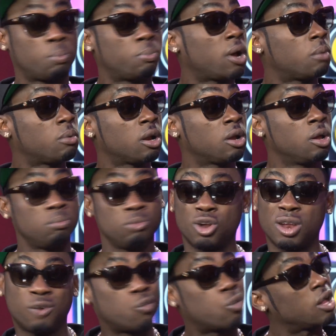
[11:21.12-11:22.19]
primary, we
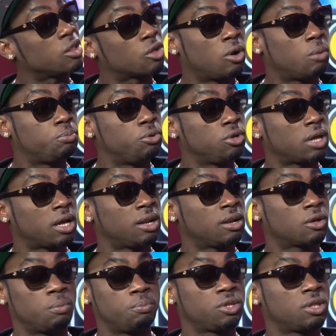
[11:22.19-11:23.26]
only have one computer and a
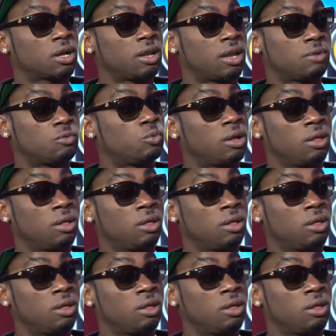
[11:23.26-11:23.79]
computer class.